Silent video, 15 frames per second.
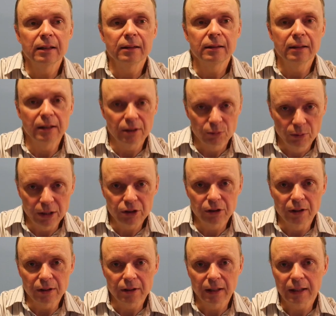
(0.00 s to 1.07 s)
this
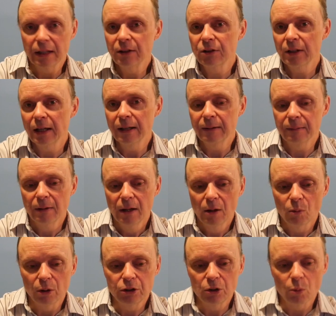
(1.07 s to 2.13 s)
richness, like I said.
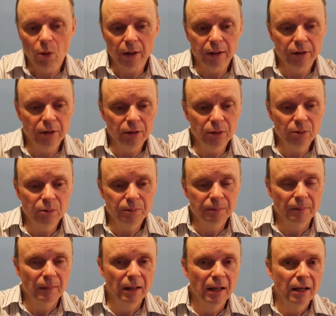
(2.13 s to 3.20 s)
What you want to do,
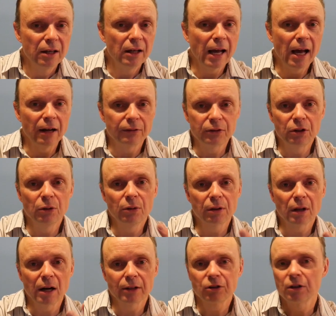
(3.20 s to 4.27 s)
have two
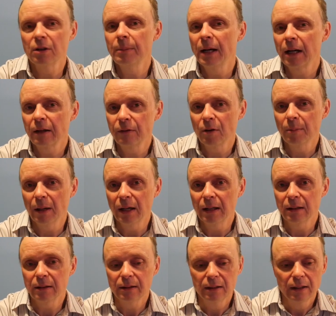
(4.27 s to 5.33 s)
thoughts in the back of your
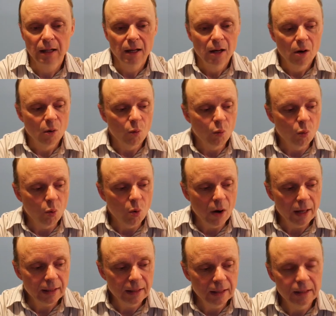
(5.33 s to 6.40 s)
mind.
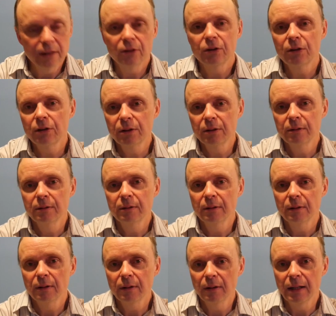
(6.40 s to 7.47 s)
What is
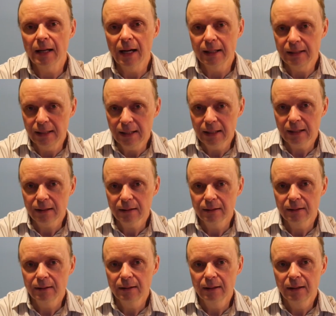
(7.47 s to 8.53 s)
the idea
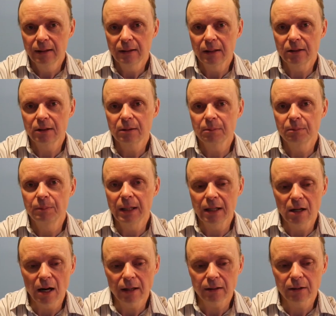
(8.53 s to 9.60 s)
that's being
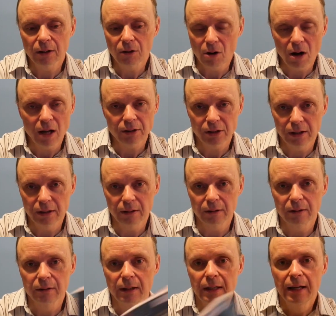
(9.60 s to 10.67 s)
gotten across
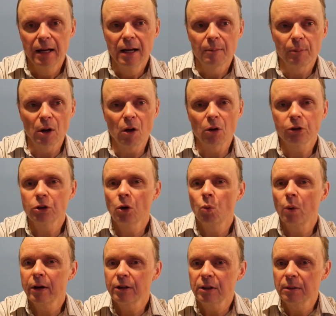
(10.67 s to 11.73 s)
here? But also,
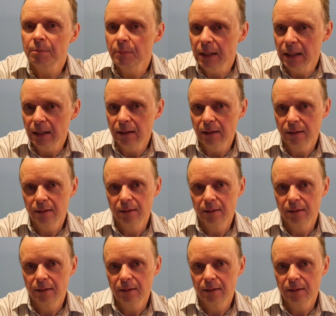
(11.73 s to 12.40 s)
what does it mean?